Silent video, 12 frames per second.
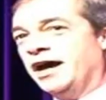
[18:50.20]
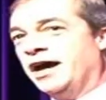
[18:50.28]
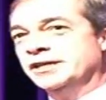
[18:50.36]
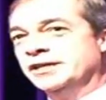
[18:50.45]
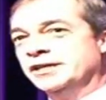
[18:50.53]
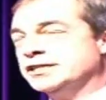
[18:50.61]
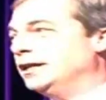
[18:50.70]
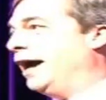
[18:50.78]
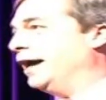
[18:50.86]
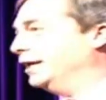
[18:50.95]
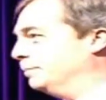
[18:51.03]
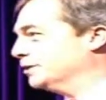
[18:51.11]

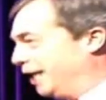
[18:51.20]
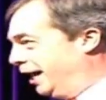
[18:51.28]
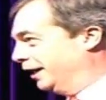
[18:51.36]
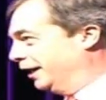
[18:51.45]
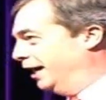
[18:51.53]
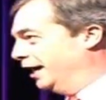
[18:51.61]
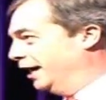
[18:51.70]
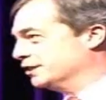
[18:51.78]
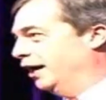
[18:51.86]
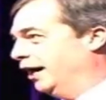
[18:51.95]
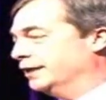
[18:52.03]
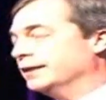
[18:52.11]
slightly berserk last
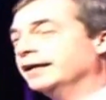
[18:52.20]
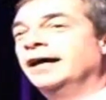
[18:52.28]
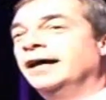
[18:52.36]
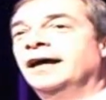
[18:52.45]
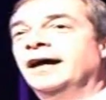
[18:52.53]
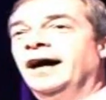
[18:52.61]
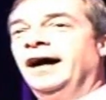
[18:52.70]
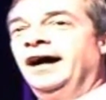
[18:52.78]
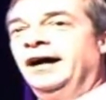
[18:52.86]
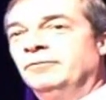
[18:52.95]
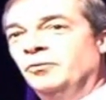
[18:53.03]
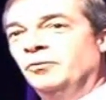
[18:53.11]
night
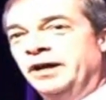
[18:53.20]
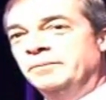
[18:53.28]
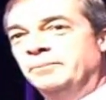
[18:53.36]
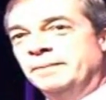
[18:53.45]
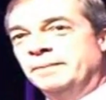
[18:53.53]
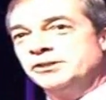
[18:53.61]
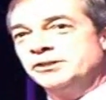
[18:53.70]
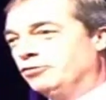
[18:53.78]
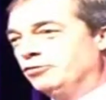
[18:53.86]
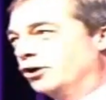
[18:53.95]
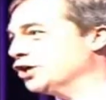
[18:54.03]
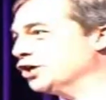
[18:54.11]
um, when people saw
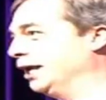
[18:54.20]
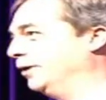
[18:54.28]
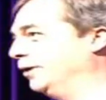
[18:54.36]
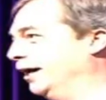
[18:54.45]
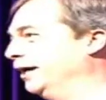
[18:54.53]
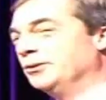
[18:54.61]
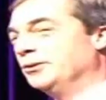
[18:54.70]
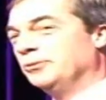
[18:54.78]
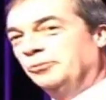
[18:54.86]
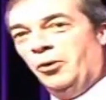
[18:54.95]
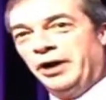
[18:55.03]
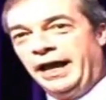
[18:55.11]
Roger Helmer
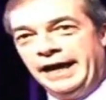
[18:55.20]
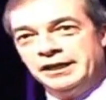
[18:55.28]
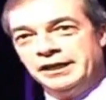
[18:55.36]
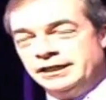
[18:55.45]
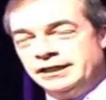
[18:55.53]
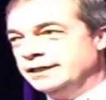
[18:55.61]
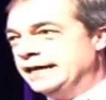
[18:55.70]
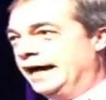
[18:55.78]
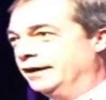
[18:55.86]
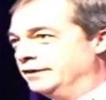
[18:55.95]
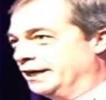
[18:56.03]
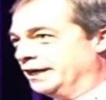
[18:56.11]
walking in and sitting down
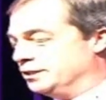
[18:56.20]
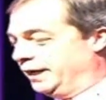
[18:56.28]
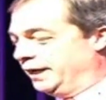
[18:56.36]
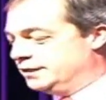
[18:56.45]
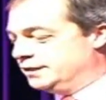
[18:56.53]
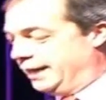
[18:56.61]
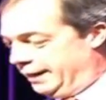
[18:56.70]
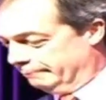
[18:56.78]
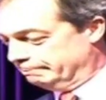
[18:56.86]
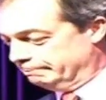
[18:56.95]
next to me at dinner.